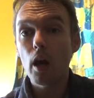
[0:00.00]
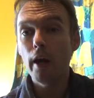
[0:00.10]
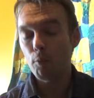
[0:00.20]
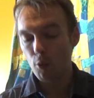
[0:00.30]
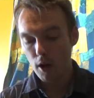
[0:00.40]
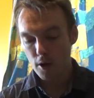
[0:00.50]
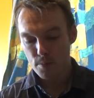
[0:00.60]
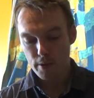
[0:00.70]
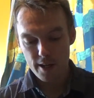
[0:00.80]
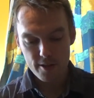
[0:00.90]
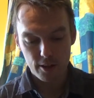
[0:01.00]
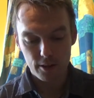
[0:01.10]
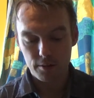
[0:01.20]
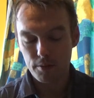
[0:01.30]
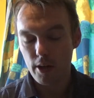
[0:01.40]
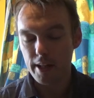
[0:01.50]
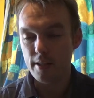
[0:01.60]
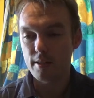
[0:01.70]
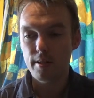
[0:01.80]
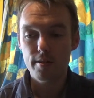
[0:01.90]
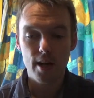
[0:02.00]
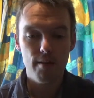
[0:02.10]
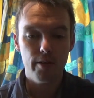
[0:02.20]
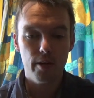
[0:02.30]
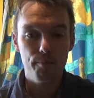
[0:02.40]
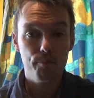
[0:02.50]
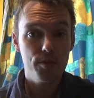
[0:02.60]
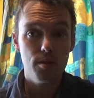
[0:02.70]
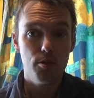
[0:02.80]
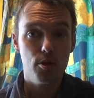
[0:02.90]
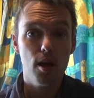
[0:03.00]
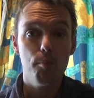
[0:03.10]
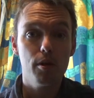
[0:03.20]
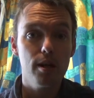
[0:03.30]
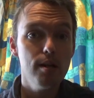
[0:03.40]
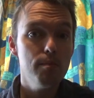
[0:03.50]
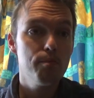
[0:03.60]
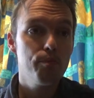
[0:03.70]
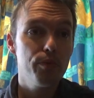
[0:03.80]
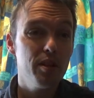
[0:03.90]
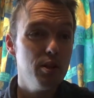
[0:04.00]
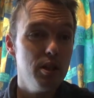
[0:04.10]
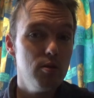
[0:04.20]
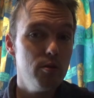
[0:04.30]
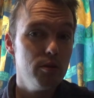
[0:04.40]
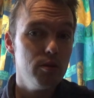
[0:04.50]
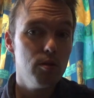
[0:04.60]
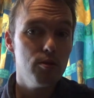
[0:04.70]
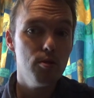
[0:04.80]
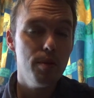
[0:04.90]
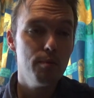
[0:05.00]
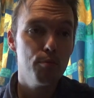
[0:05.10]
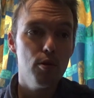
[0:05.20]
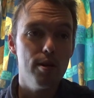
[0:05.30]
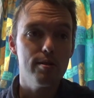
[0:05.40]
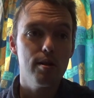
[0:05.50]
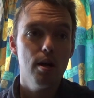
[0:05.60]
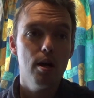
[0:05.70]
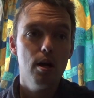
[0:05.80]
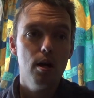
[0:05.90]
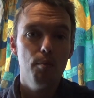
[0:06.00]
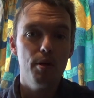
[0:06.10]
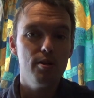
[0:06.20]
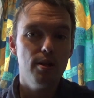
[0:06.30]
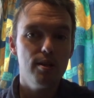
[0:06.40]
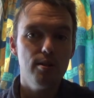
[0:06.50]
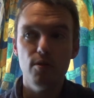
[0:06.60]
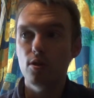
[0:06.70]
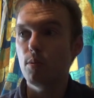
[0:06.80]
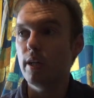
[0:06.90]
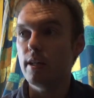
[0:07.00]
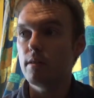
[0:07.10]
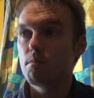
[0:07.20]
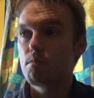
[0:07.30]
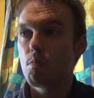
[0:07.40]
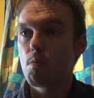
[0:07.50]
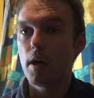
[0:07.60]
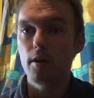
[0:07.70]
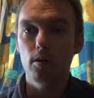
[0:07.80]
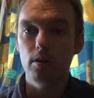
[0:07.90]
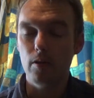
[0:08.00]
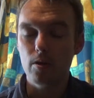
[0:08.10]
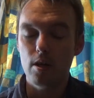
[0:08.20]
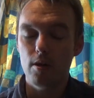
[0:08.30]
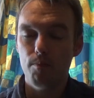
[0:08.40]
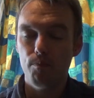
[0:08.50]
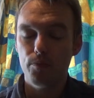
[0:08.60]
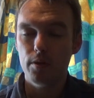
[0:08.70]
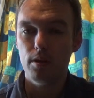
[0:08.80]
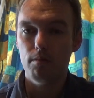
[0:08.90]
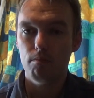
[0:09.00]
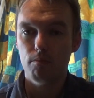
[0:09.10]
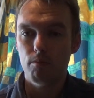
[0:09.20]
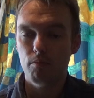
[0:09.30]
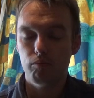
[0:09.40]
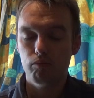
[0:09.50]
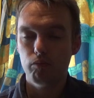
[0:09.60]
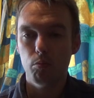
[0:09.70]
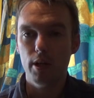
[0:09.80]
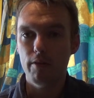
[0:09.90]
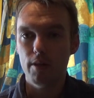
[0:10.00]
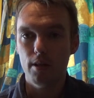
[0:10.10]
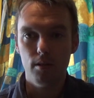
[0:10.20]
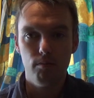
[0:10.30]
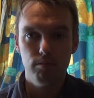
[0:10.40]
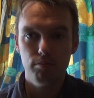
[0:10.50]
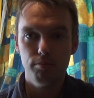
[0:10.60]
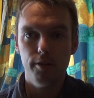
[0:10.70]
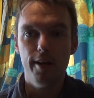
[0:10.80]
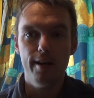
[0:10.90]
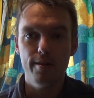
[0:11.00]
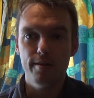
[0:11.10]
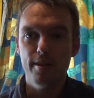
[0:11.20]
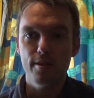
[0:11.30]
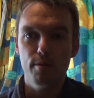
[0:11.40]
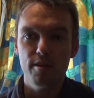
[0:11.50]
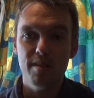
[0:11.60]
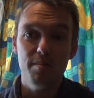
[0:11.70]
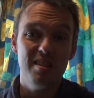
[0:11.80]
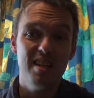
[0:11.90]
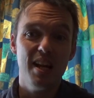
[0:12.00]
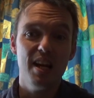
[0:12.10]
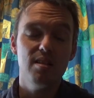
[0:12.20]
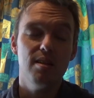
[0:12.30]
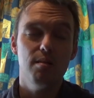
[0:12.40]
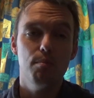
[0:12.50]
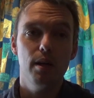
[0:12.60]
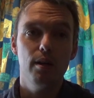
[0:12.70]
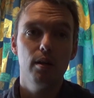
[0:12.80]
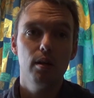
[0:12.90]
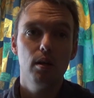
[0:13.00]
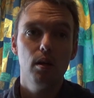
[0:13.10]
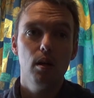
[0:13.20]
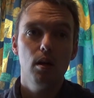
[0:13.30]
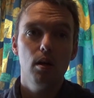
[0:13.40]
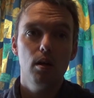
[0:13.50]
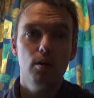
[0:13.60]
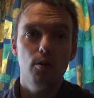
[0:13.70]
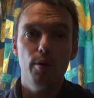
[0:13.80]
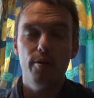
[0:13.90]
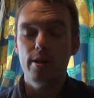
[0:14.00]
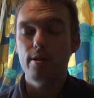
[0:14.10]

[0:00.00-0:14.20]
While I was browsing, I did discover some new camera gear. They're not too bad priced, but it's only $720. Not dollars, you know. Whatever. You know how this one's meant to be 1080, but the one that I